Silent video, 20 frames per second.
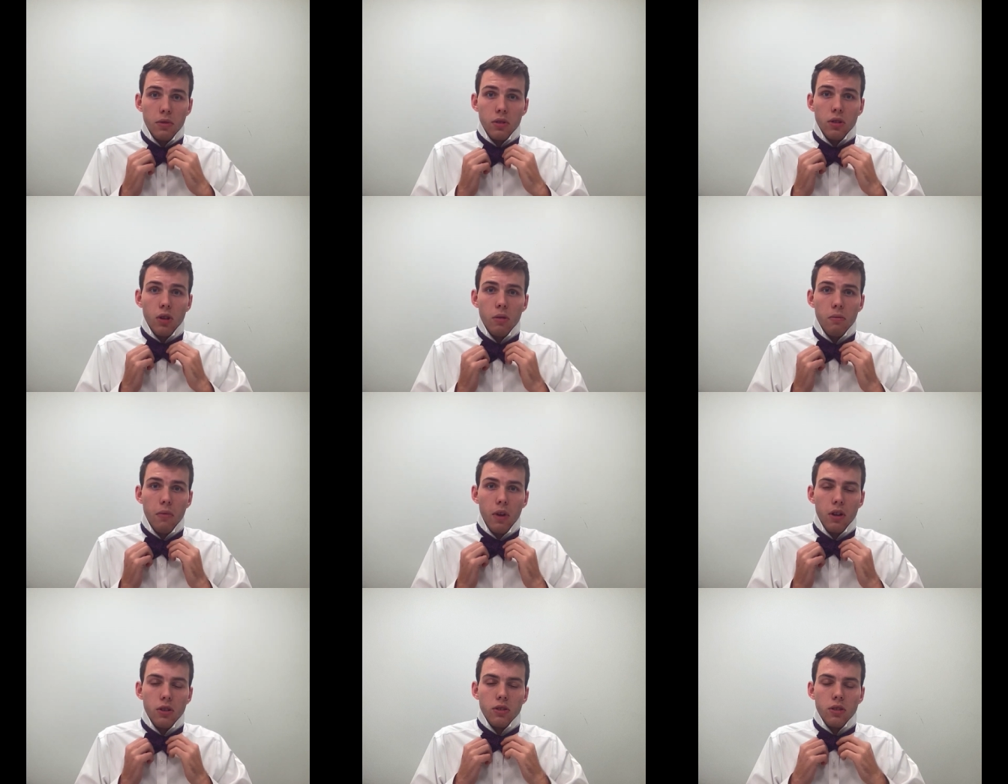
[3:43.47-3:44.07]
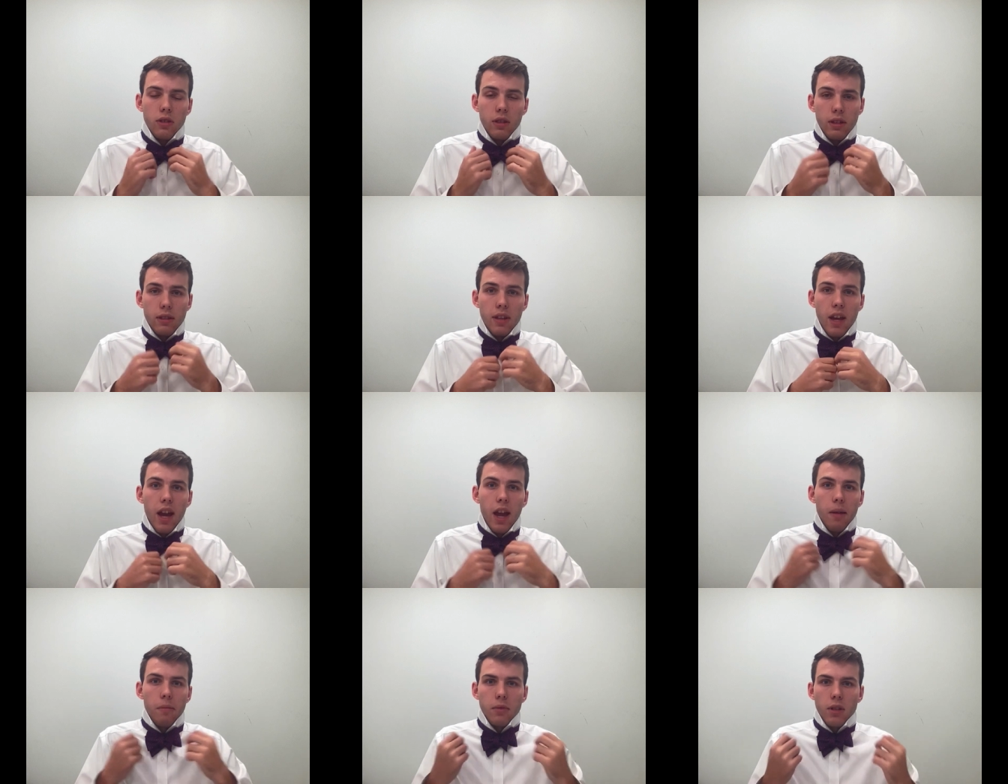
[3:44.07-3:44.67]
so much that the
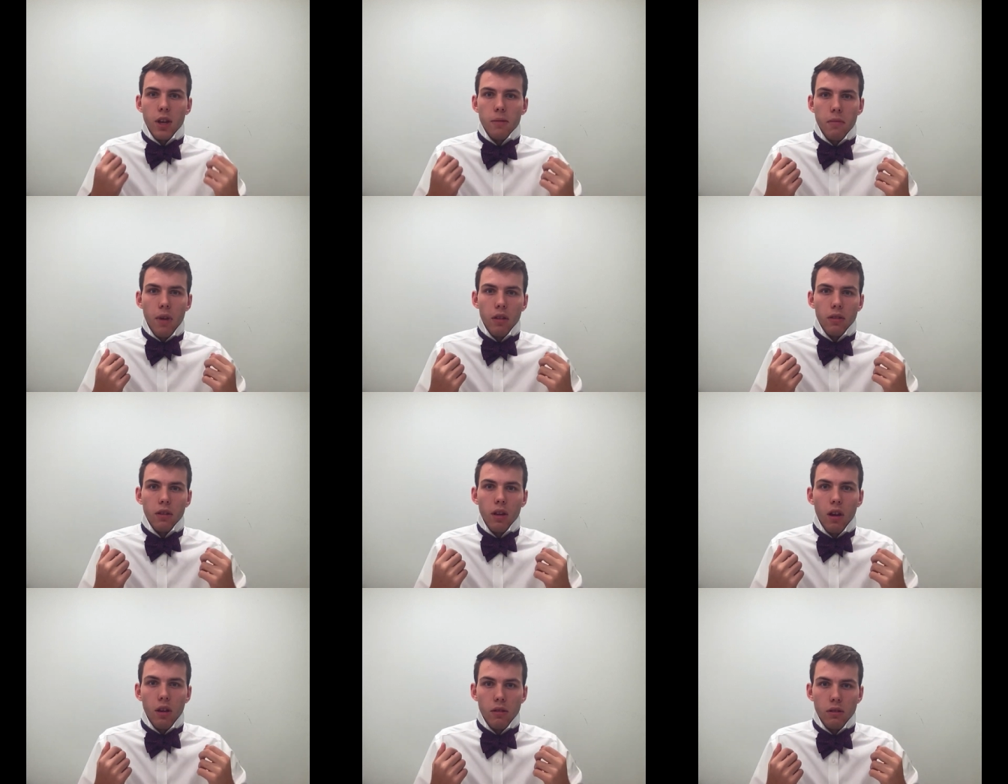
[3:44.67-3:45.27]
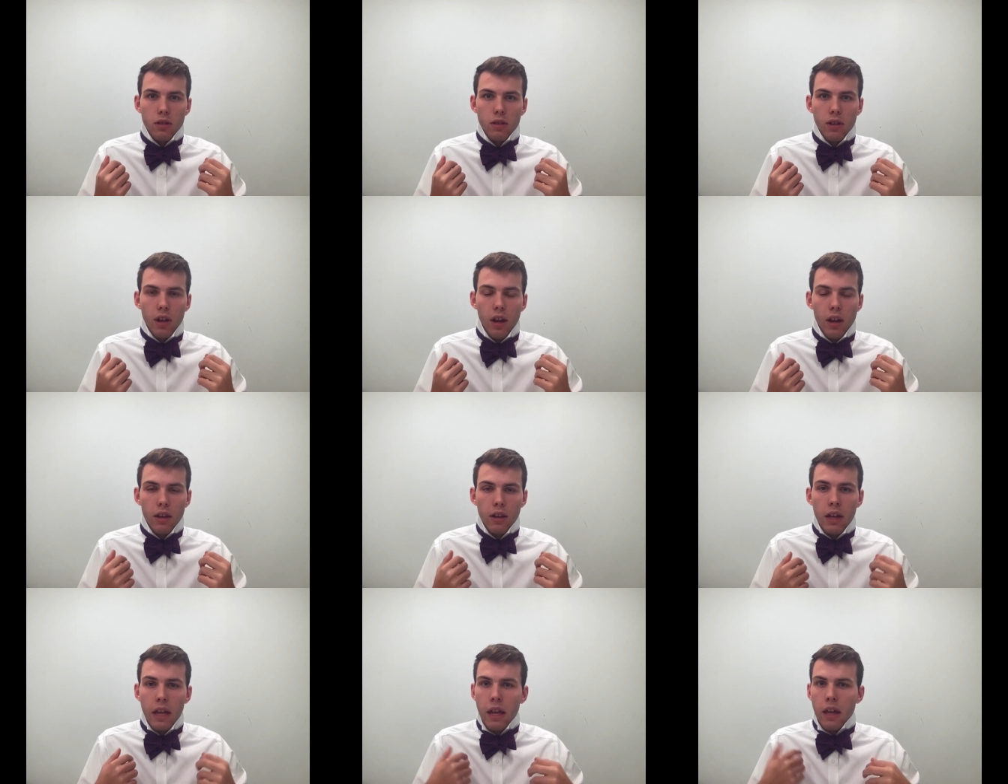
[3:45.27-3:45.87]
tabs come out the other
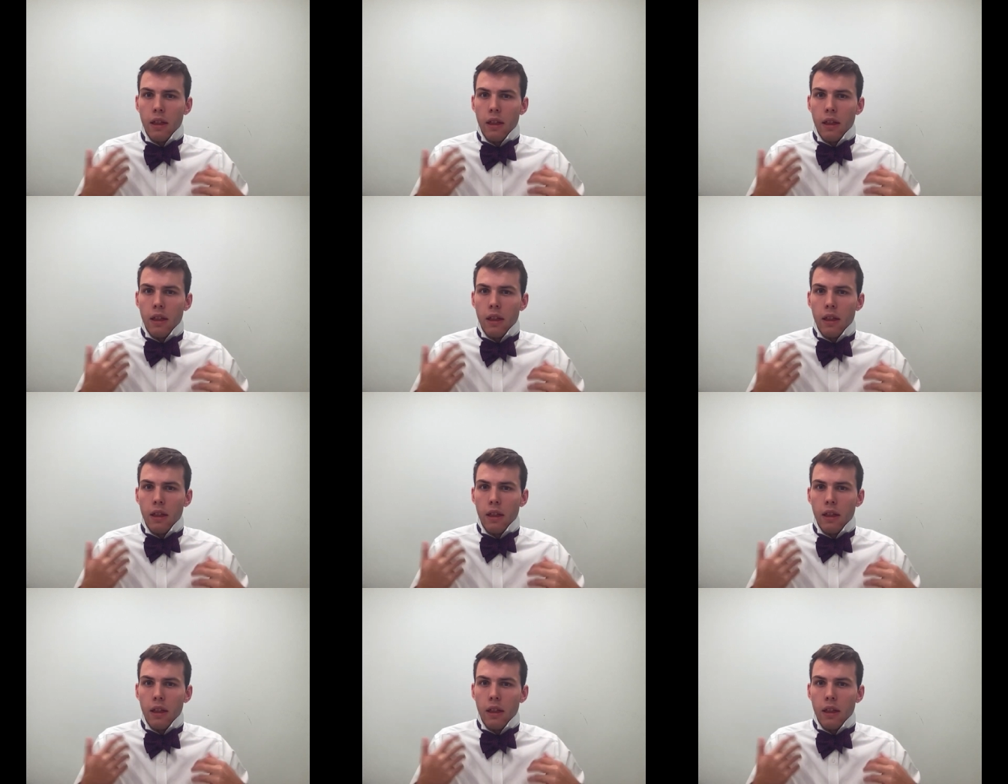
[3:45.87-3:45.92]
side.